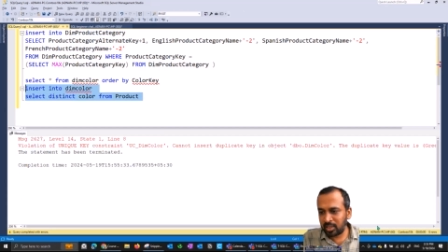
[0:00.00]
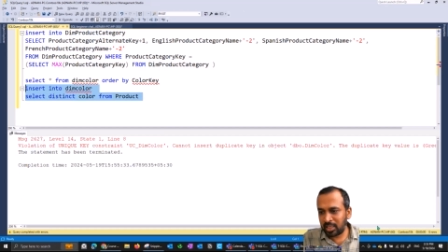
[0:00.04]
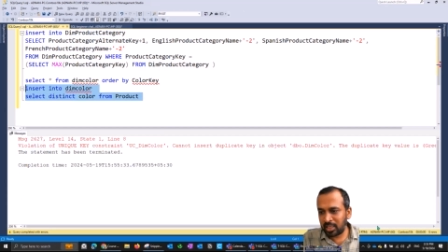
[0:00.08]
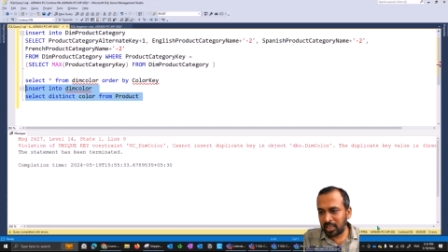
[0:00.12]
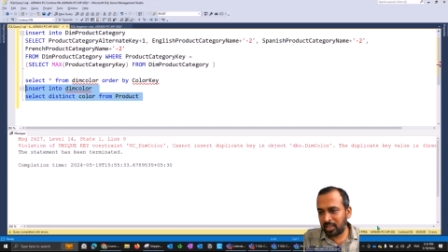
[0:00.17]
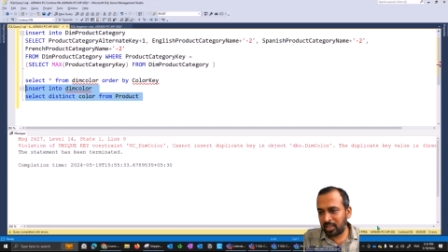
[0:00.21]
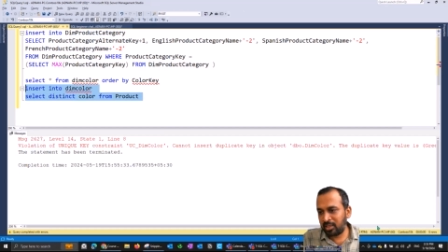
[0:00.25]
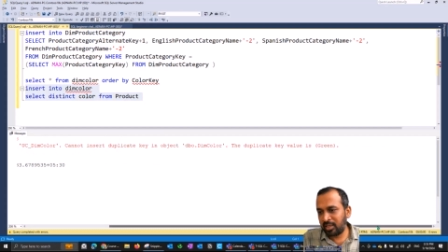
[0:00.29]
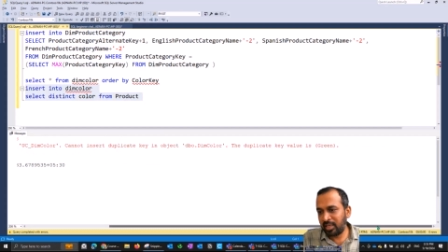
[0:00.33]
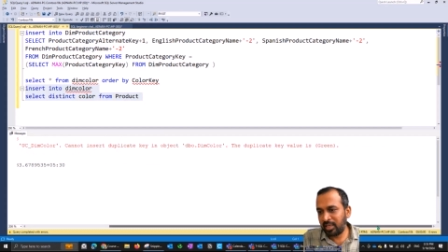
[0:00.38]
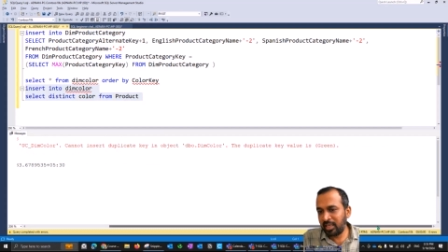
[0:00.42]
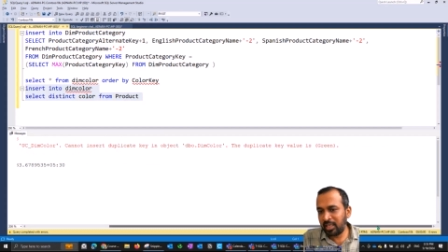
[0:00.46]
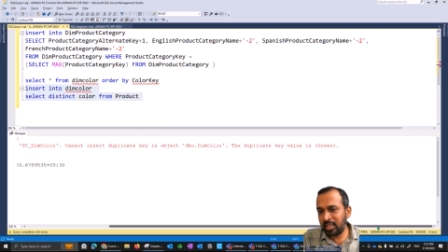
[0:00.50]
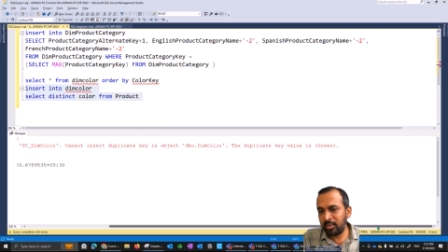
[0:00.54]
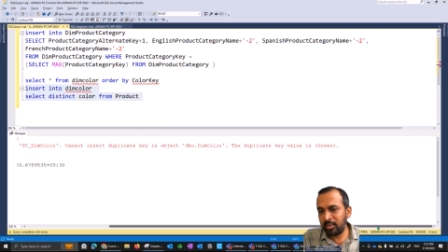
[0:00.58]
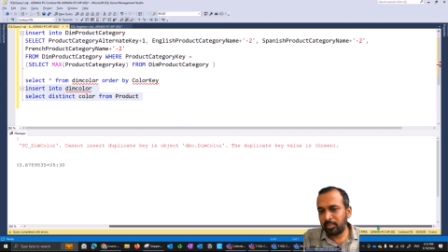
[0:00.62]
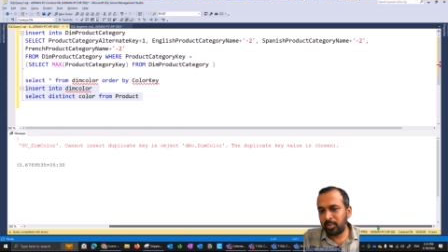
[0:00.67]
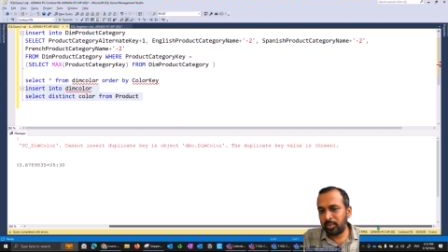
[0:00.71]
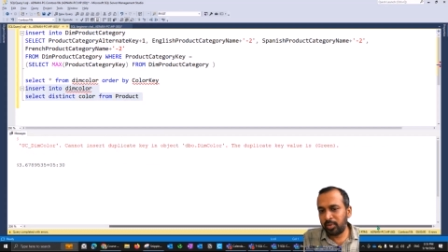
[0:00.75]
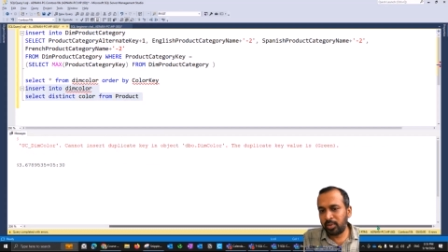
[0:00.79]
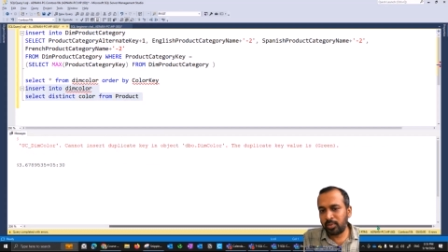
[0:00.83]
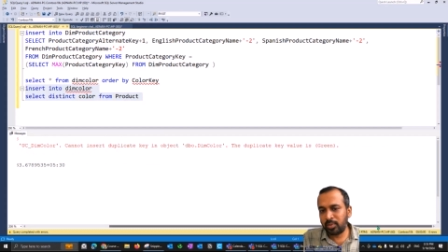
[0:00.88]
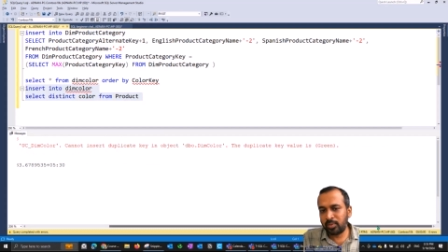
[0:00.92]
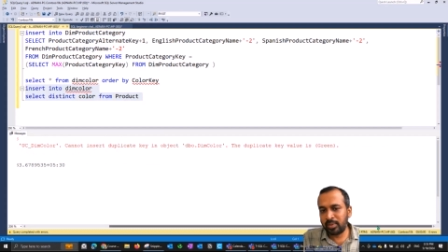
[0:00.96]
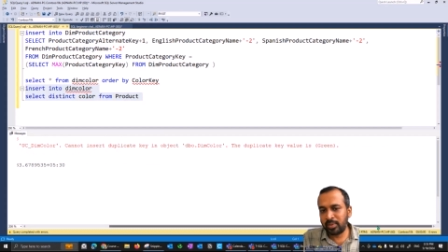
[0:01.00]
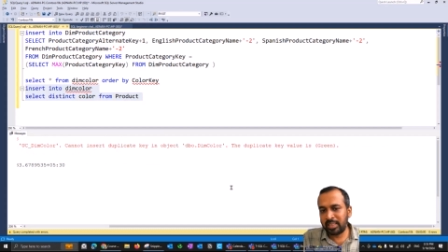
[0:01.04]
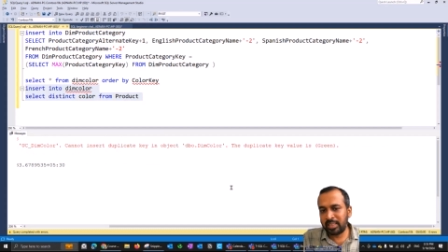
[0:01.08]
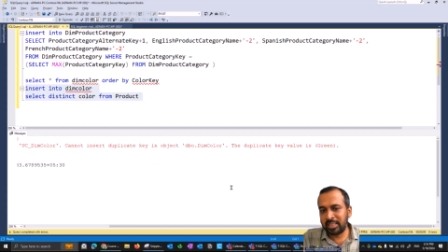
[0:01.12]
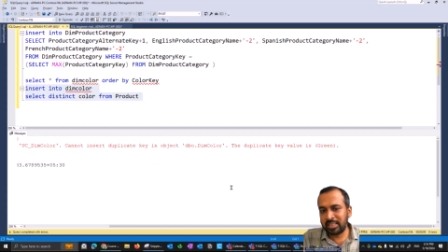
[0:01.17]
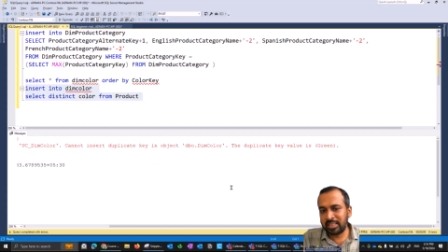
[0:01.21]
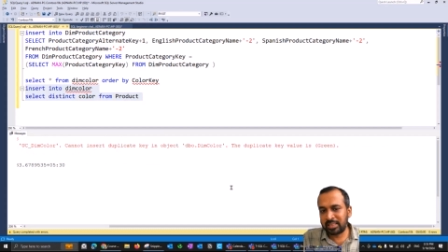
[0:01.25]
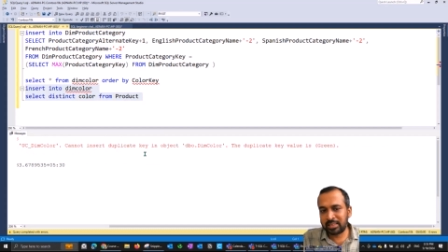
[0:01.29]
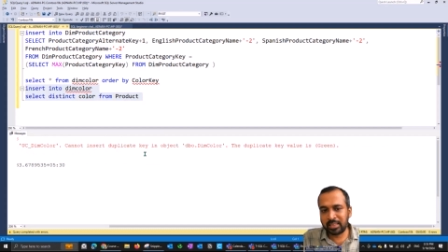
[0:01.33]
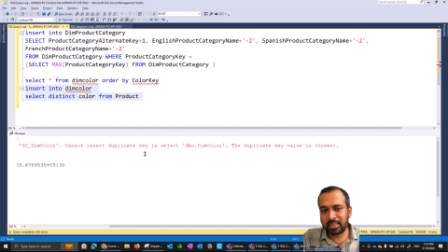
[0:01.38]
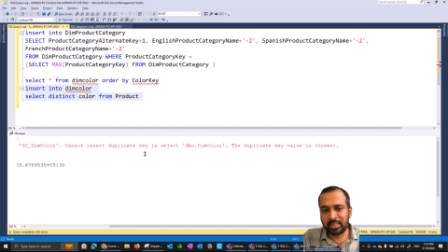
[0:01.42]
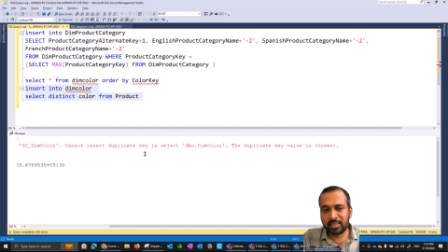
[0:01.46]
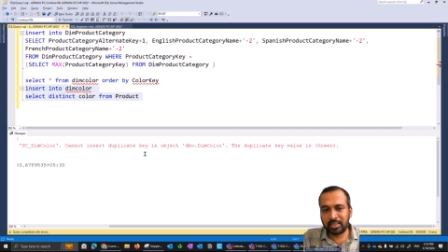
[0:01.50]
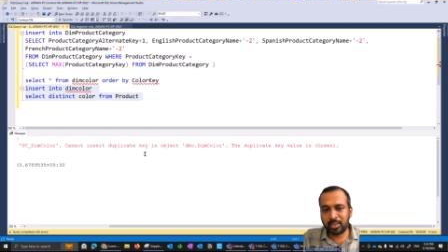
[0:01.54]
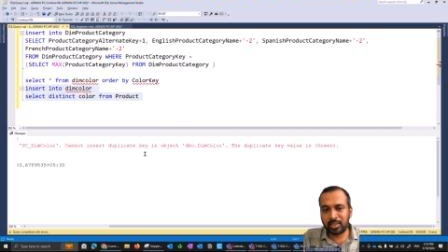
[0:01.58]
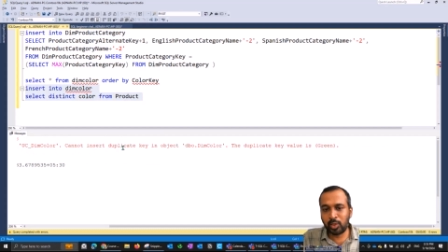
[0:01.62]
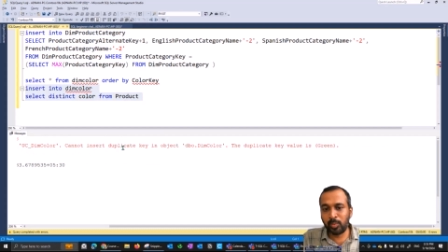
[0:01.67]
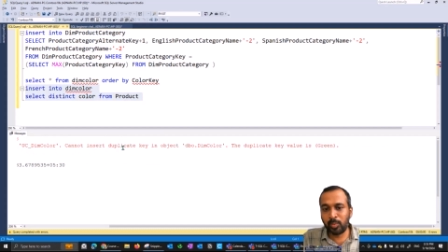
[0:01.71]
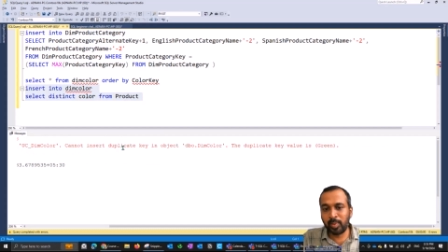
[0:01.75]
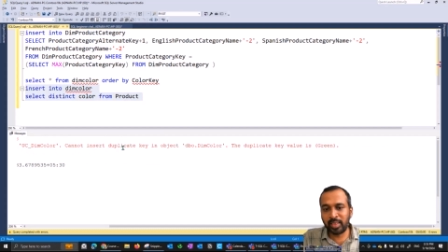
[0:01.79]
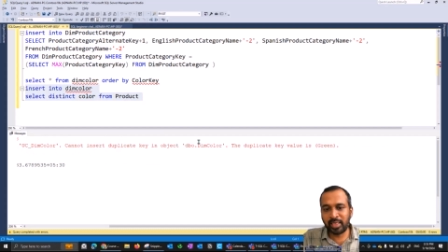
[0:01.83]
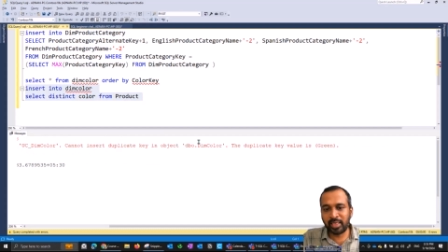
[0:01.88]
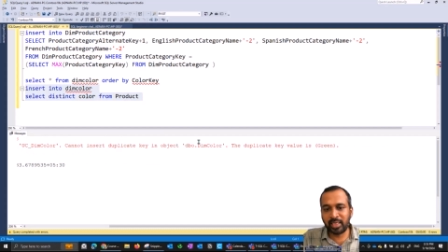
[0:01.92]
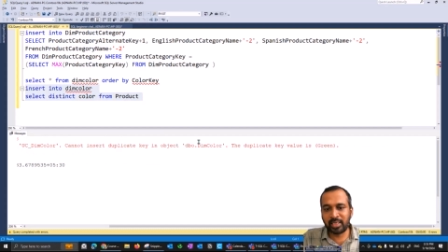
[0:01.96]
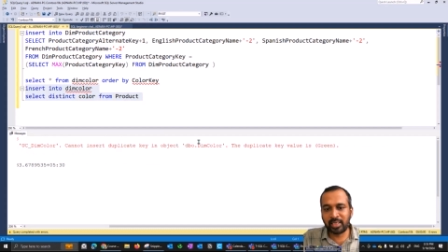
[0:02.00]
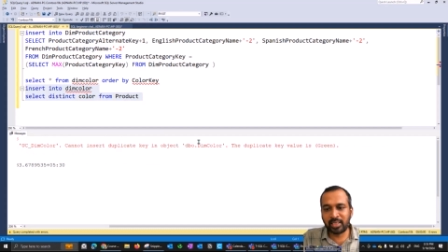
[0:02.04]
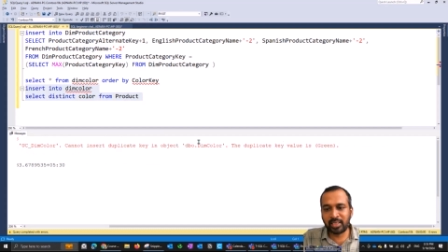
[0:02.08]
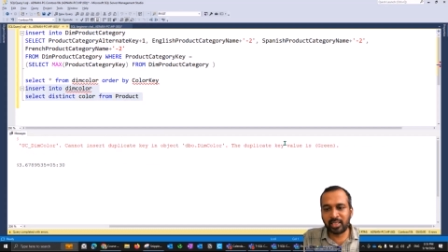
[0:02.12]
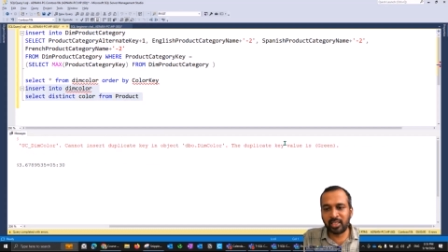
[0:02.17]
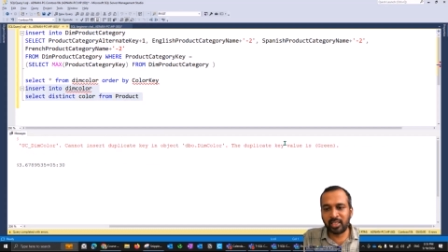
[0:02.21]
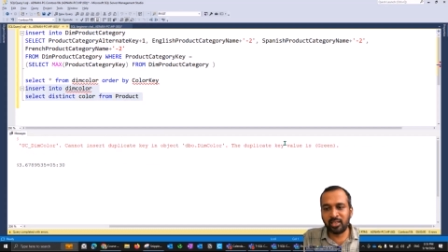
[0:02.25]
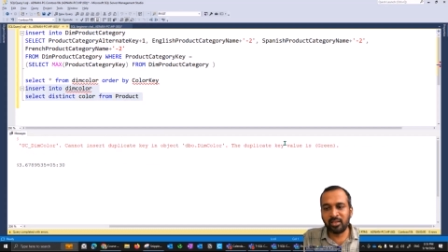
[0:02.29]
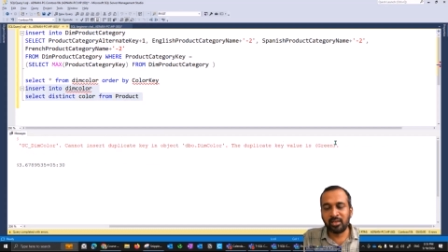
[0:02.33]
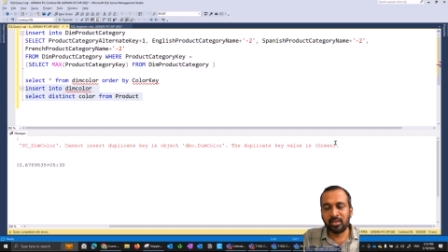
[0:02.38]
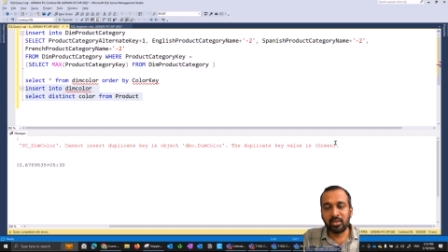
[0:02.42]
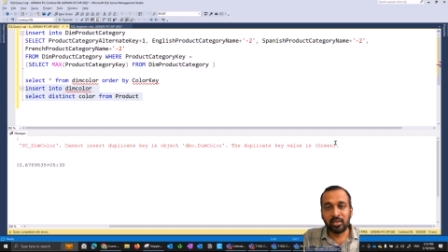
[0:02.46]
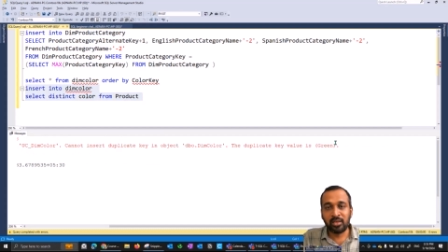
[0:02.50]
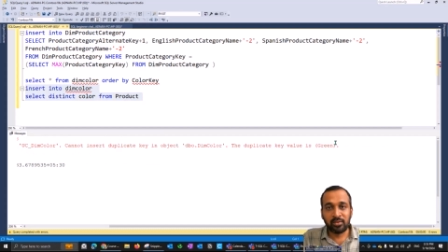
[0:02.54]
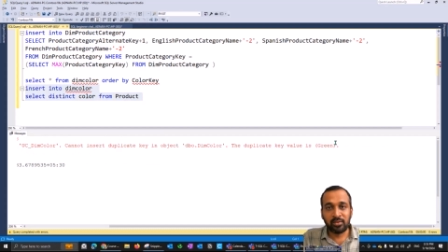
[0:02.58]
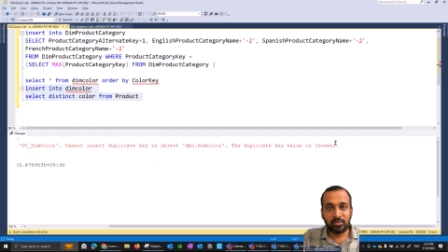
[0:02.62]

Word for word: I cannot able to insert duplicate key